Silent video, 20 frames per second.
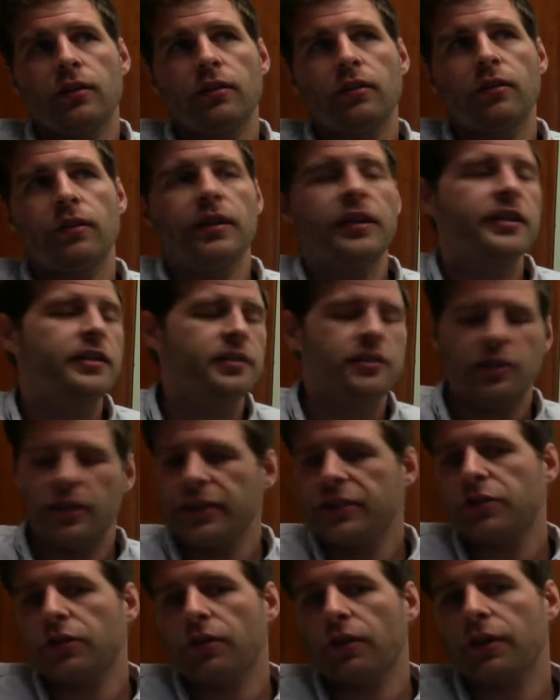leads
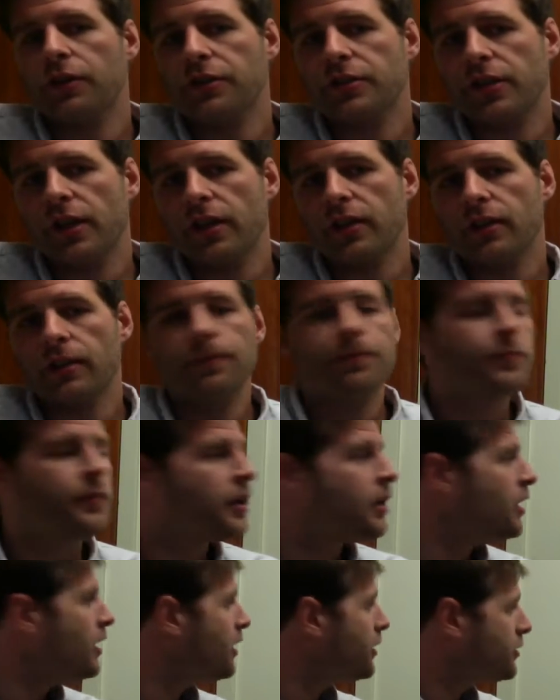to understanding.
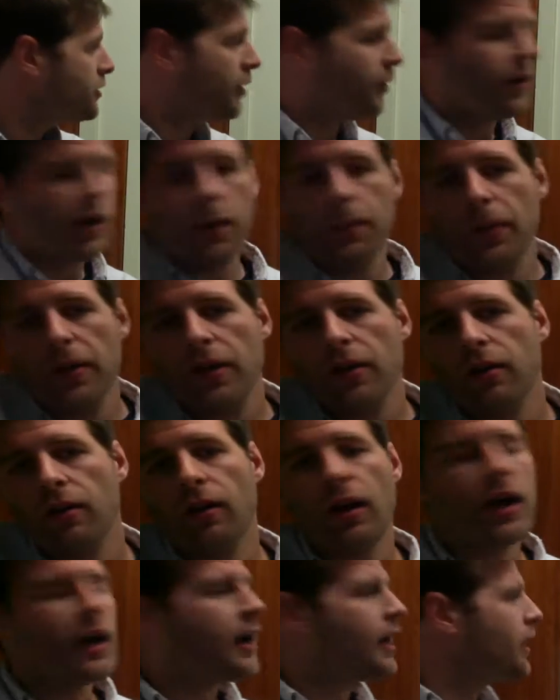So up here
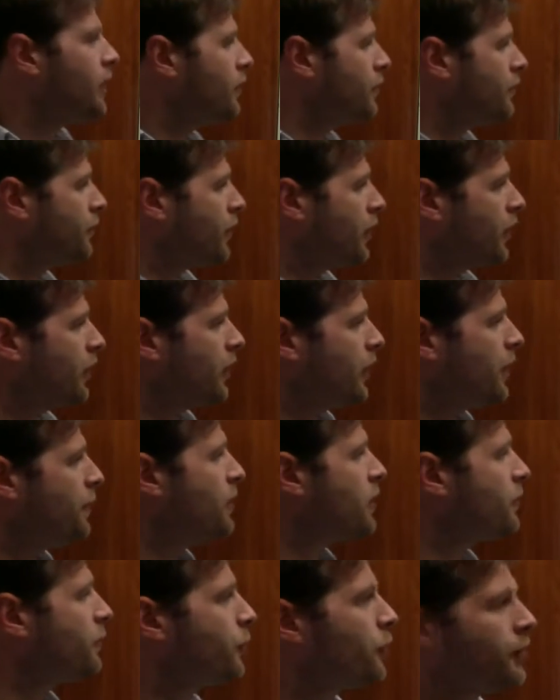I have a
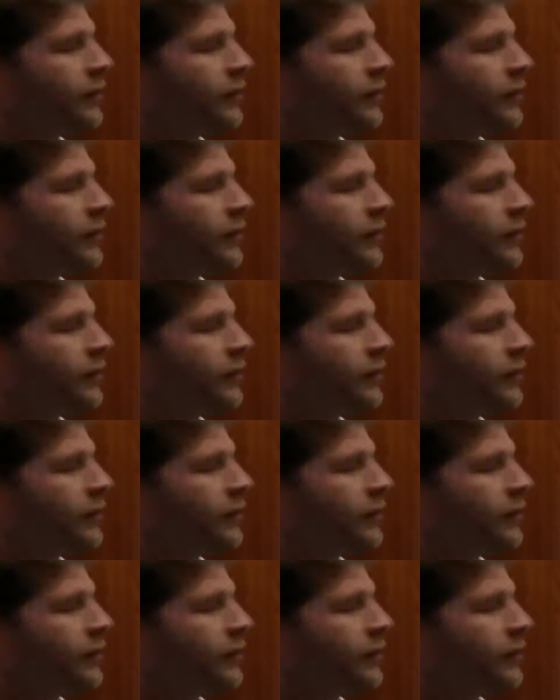metaphor